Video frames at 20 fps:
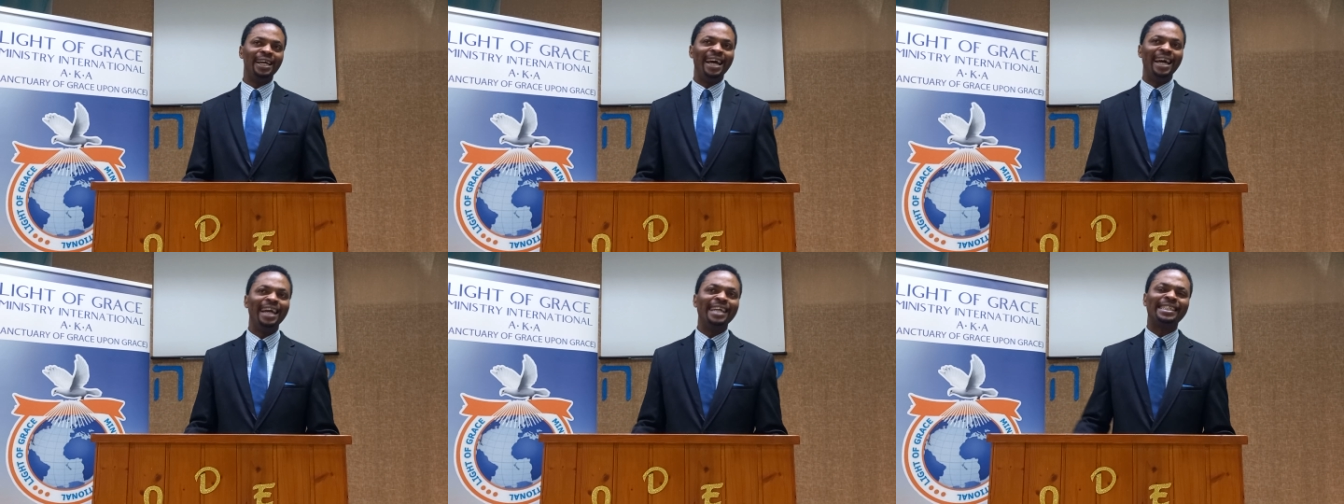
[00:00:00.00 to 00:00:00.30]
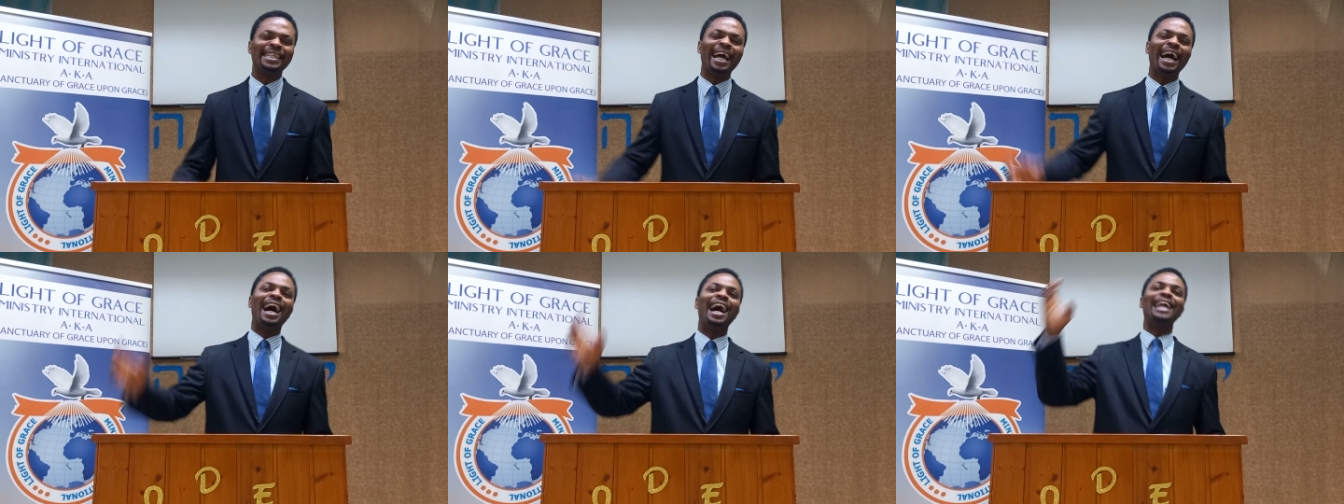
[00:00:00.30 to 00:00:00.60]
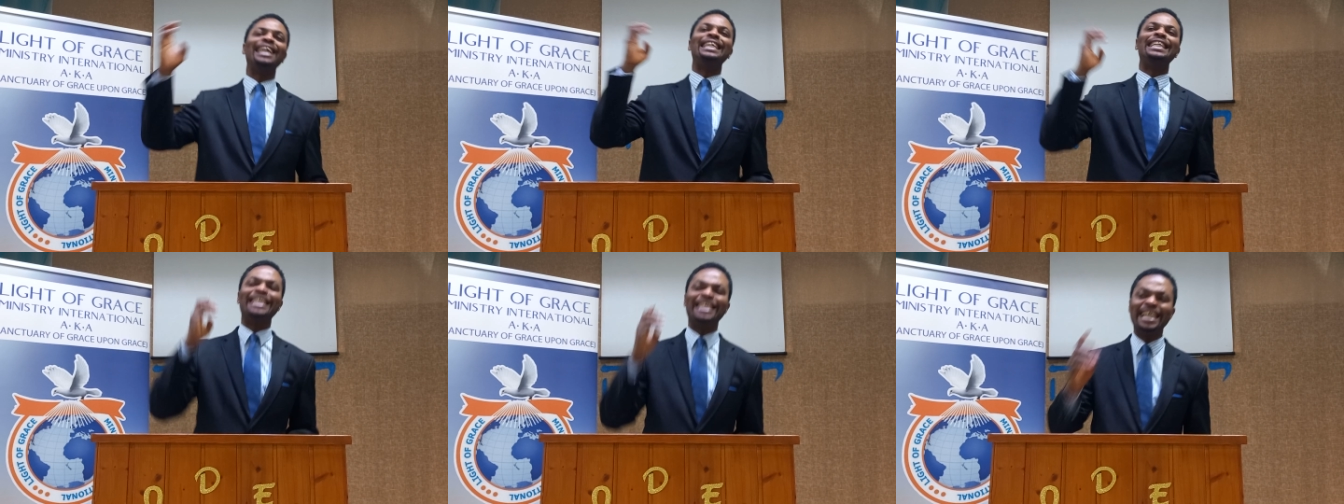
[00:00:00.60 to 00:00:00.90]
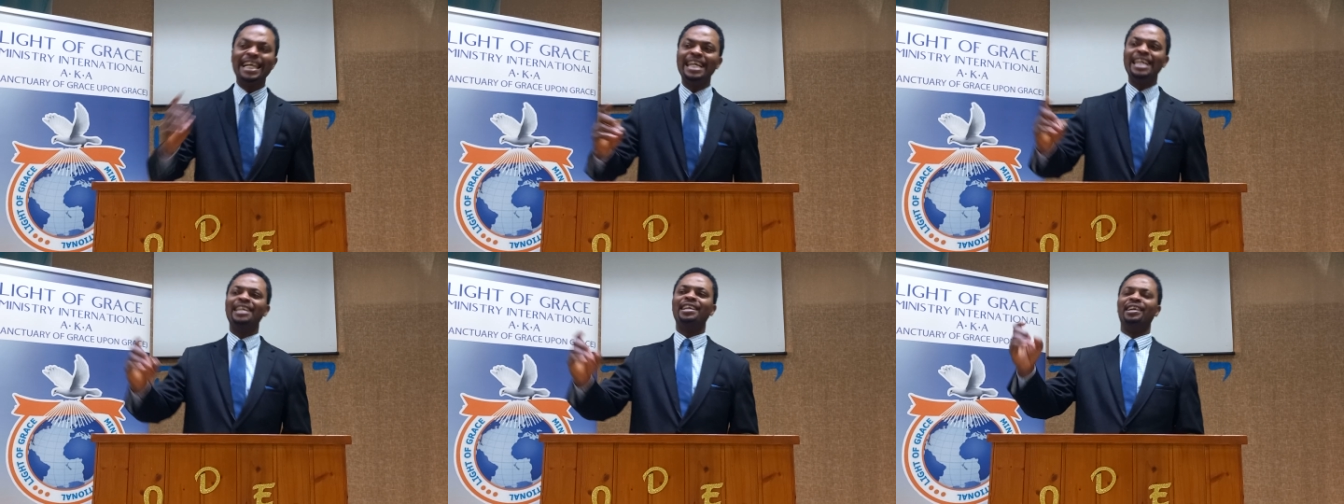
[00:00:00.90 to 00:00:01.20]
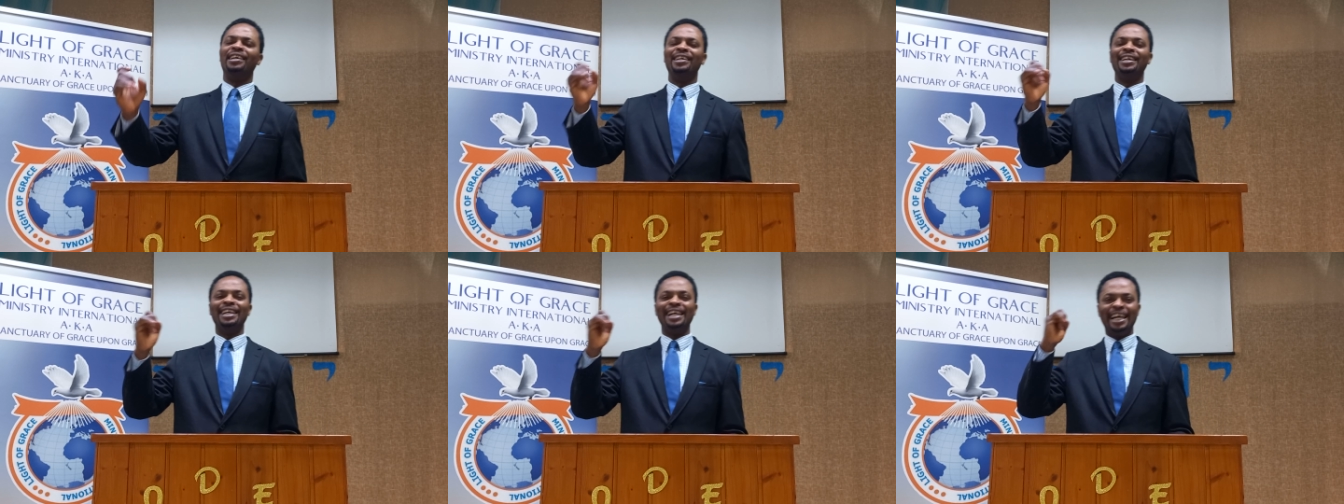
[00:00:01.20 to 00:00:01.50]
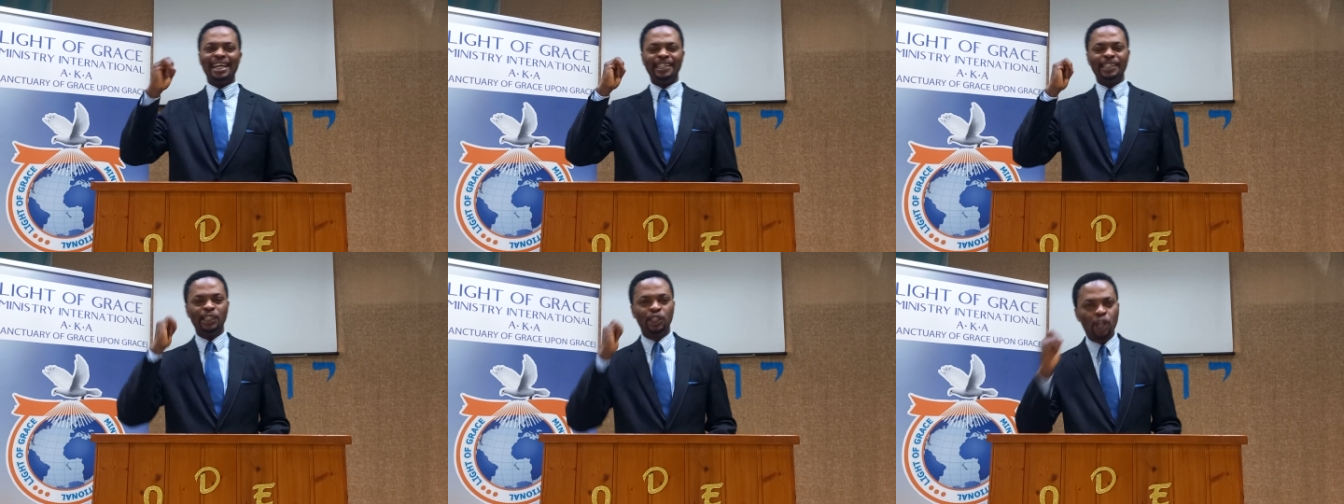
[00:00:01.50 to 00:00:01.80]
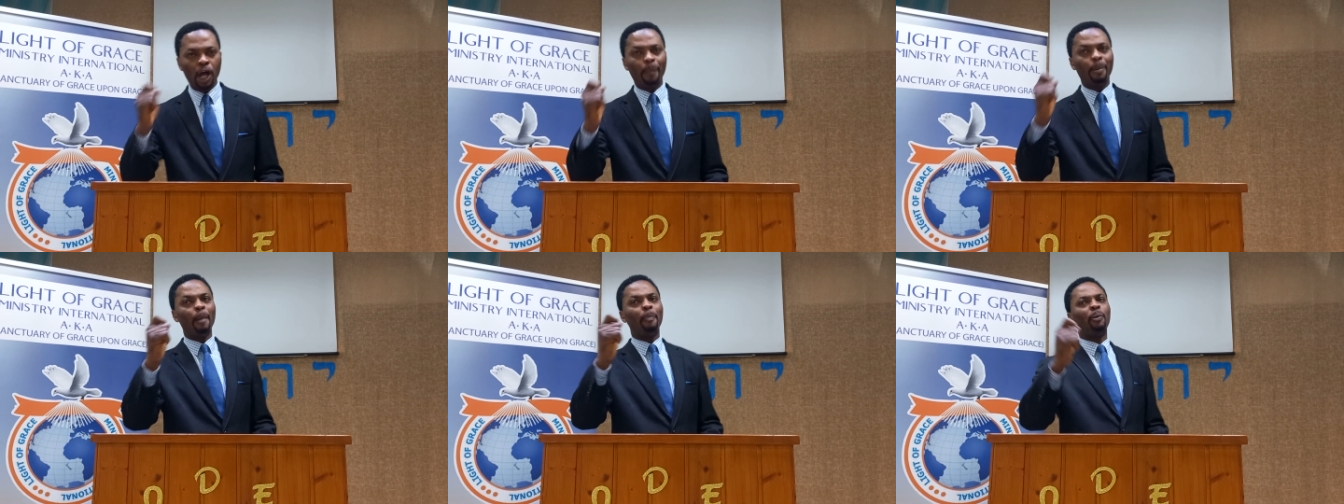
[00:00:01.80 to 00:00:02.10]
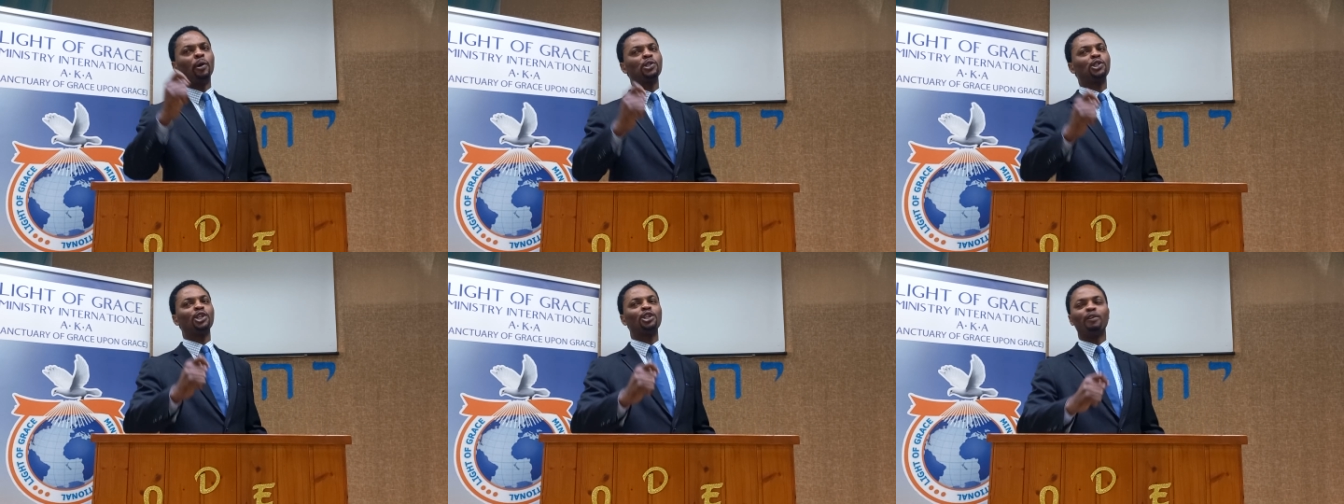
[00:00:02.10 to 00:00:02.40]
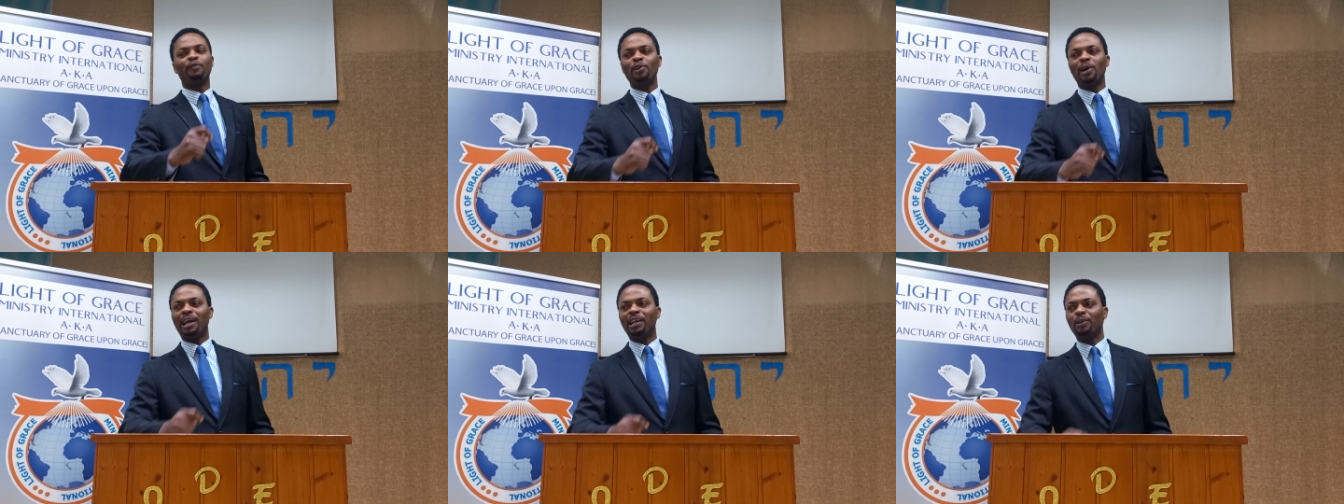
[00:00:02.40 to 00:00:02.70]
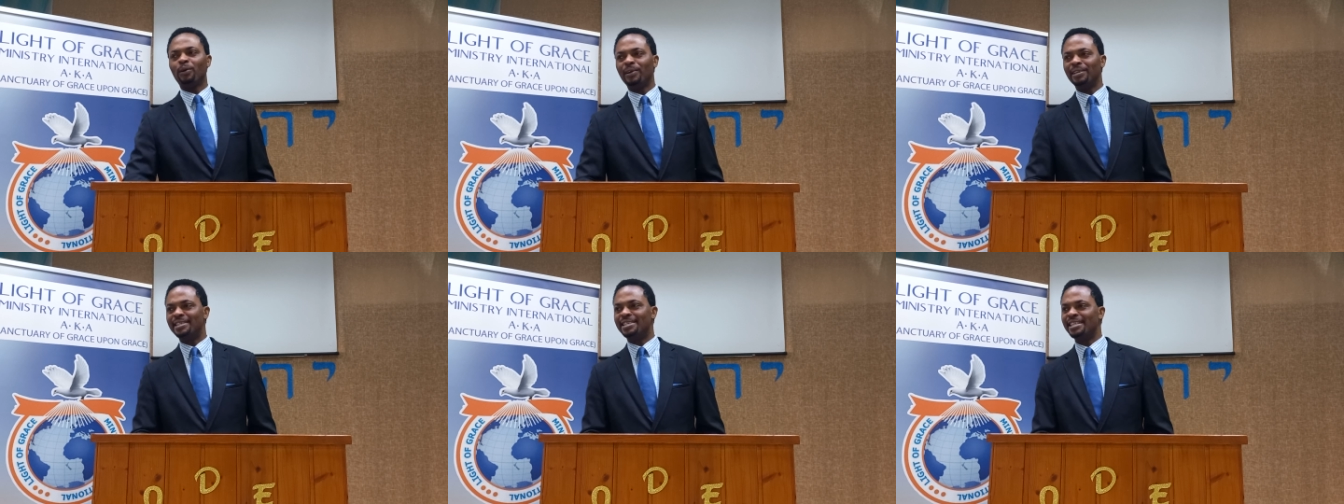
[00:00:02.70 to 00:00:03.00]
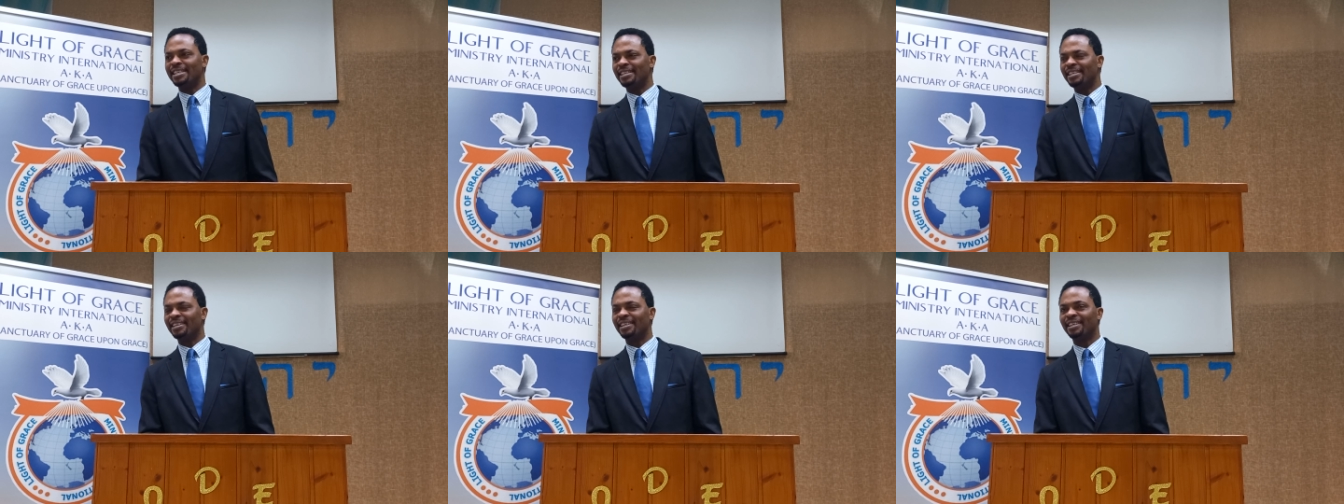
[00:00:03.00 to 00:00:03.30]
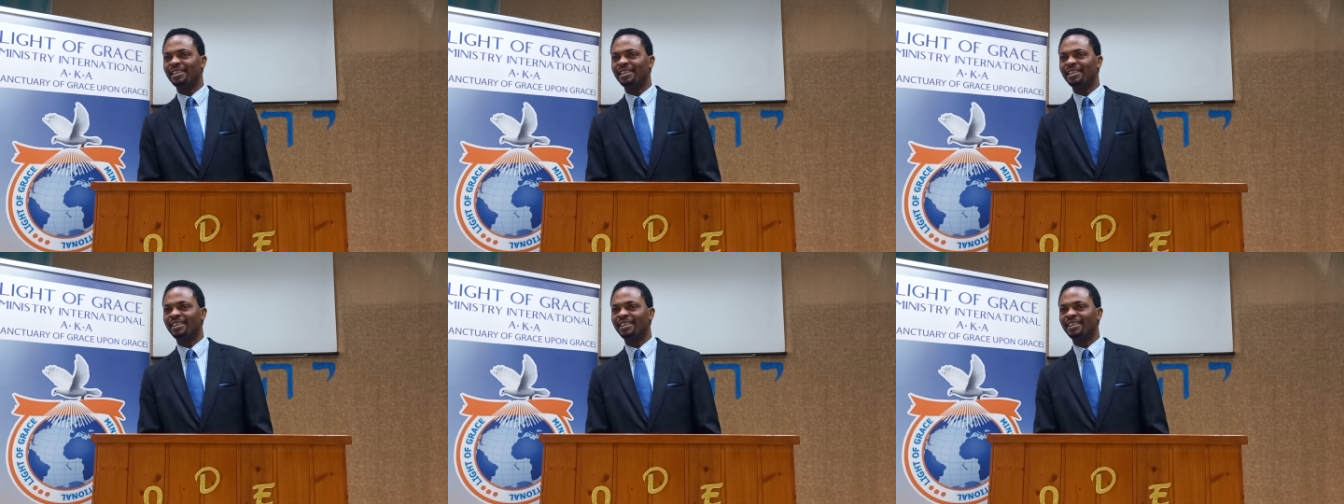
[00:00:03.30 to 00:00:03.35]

He said, I need a double portion of your anointing.